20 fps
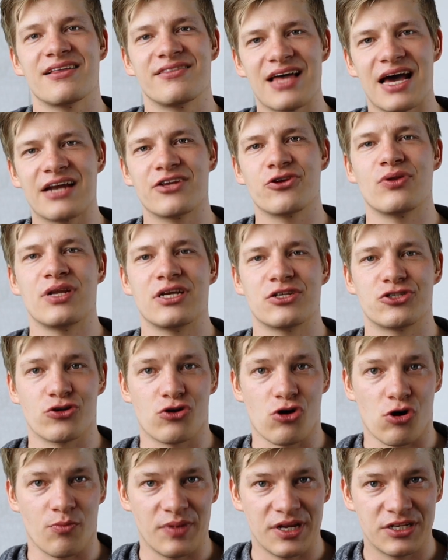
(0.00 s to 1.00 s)
that you need to
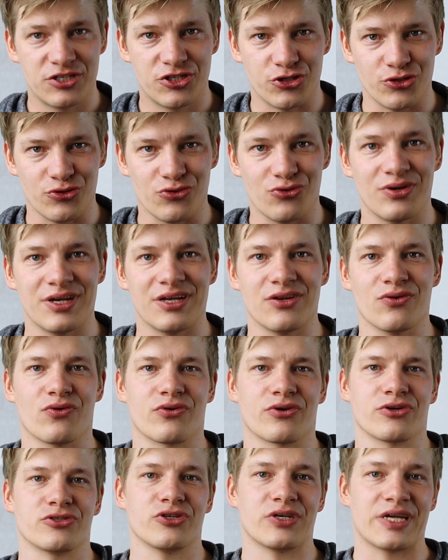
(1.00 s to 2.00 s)
commit to in
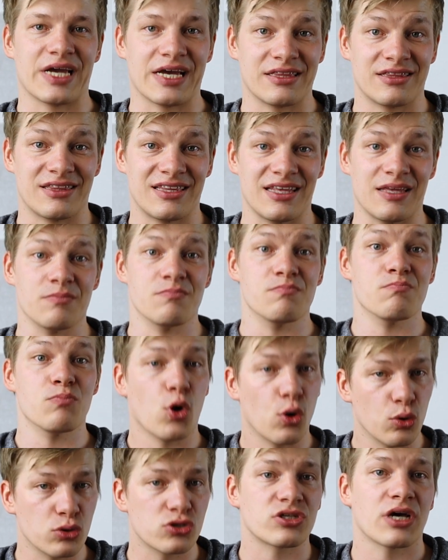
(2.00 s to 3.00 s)
order to get the
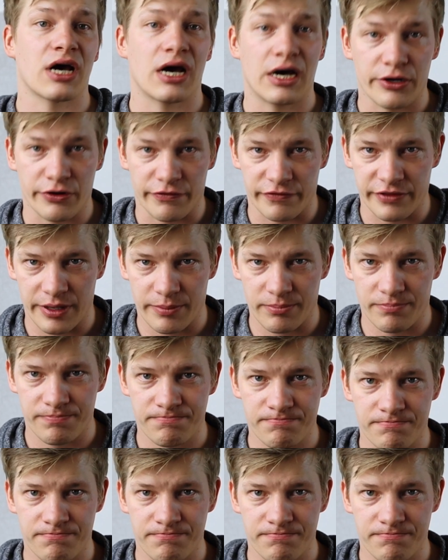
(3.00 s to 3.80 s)
most out of them.